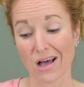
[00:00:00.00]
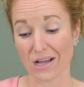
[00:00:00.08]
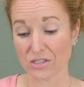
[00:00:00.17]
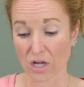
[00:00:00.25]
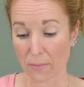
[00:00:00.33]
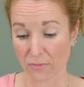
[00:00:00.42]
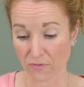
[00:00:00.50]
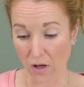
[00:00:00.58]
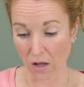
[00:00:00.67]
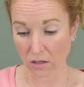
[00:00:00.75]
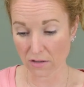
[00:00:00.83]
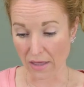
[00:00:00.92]
On top of
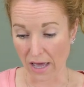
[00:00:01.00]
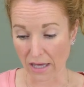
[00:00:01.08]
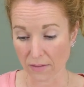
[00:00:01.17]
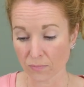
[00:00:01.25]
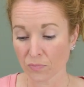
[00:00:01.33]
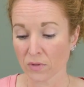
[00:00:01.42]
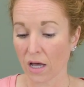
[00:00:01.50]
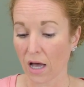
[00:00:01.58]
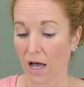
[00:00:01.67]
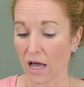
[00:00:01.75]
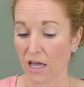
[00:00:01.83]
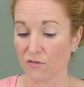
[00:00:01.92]
all of that,
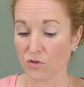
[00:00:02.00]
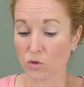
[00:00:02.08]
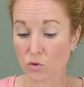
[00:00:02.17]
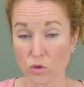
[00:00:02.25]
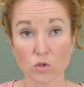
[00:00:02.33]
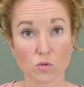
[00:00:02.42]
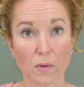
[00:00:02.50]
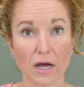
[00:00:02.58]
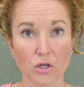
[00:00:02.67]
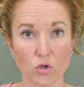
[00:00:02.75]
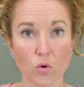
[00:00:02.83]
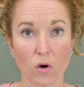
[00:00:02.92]
if you use
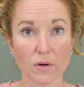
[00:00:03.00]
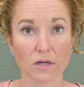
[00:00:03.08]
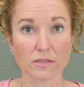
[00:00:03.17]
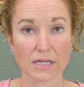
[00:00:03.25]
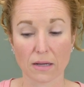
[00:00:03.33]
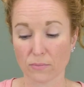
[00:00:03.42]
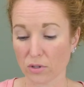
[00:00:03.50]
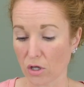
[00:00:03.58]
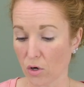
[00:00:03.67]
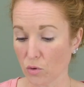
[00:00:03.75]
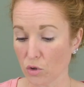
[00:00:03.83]
my URL down below,